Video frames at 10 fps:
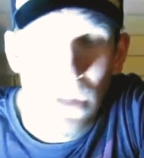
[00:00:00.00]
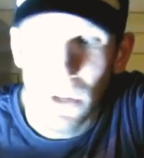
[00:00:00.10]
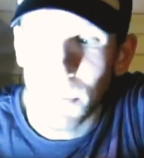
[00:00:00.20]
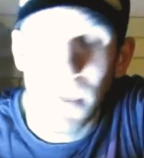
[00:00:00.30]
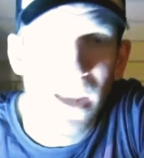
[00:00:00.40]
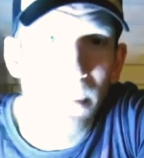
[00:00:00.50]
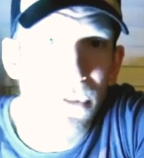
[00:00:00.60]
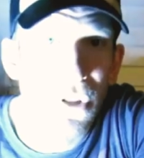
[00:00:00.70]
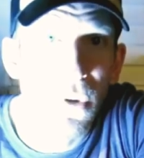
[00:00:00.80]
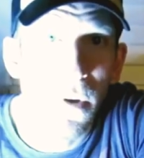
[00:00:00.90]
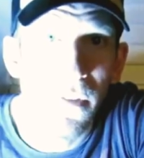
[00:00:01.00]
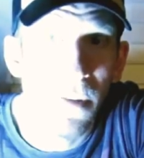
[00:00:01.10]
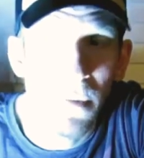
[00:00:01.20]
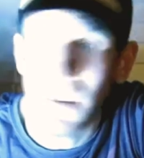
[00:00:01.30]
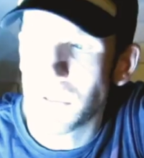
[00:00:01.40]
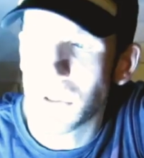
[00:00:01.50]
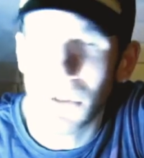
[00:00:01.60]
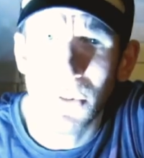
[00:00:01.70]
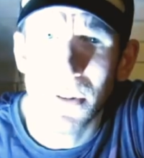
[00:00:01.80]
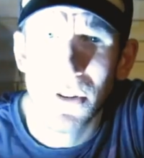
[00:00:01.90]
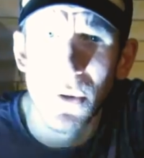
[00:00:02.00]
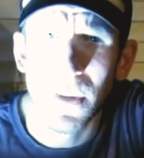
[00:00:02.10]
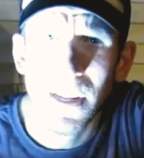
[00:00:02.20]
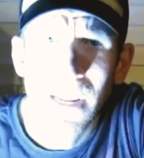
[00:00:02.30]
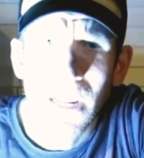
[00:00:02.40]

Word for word: You could pick up two of them and just use it to uh,